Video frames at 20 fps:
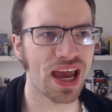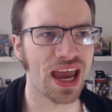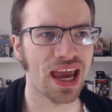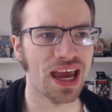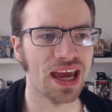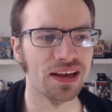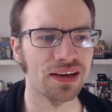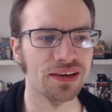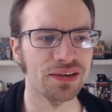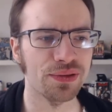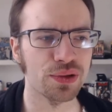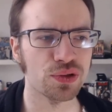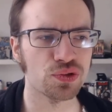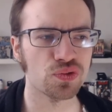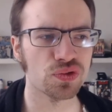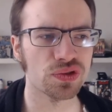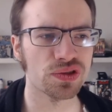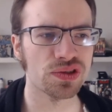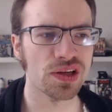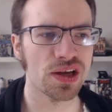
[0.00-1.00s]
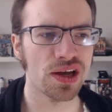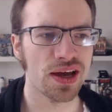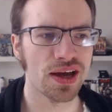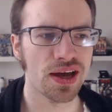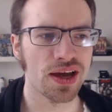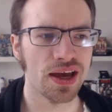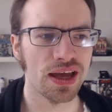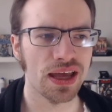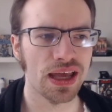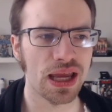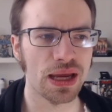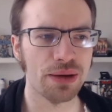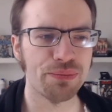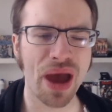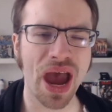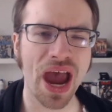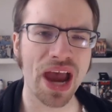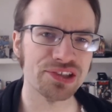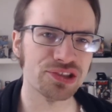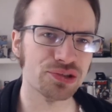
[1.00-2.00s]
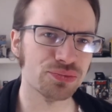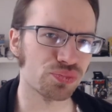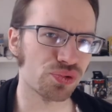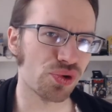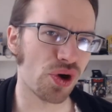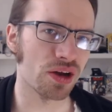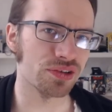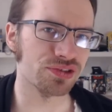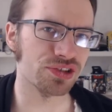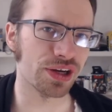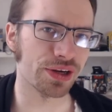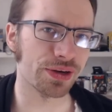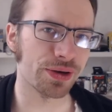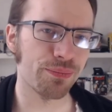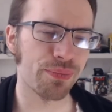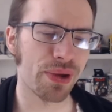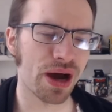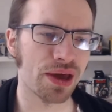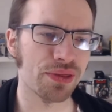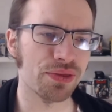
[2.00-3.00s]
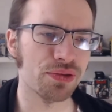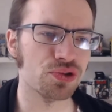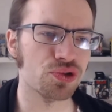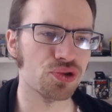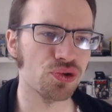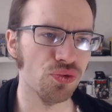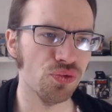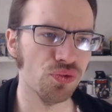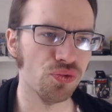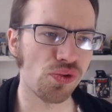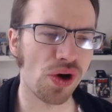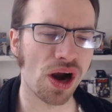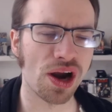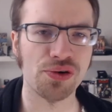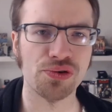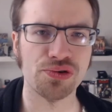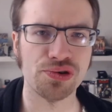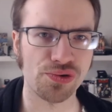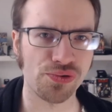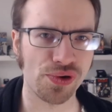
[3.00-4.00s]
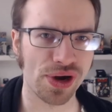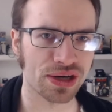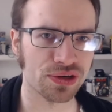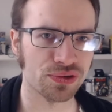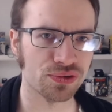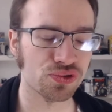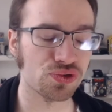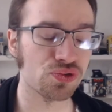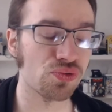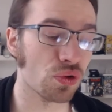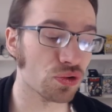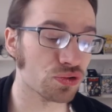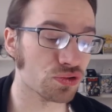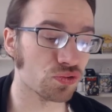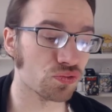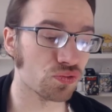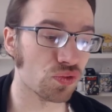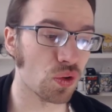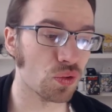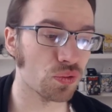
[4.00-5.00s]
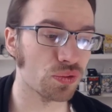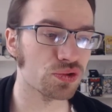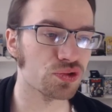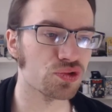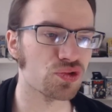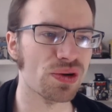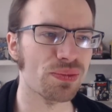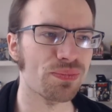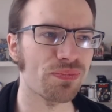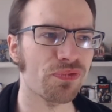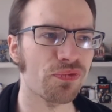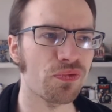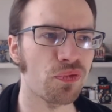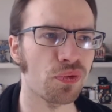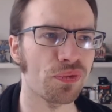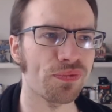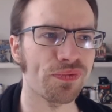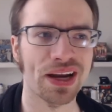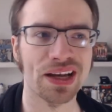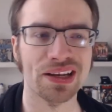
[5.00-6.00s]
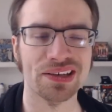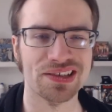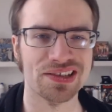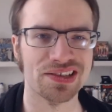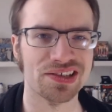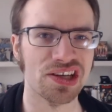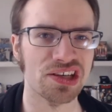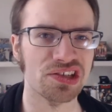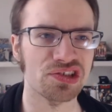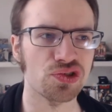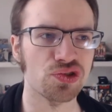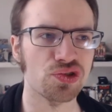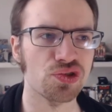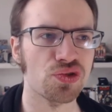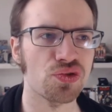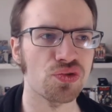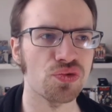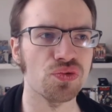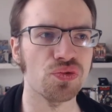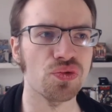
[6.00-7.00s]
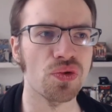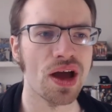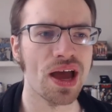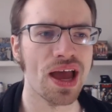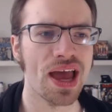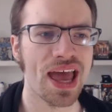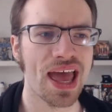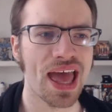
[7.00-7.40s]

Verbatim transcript: And this was a passion project by the two writer directors who also wrote the script for Final Destination 2.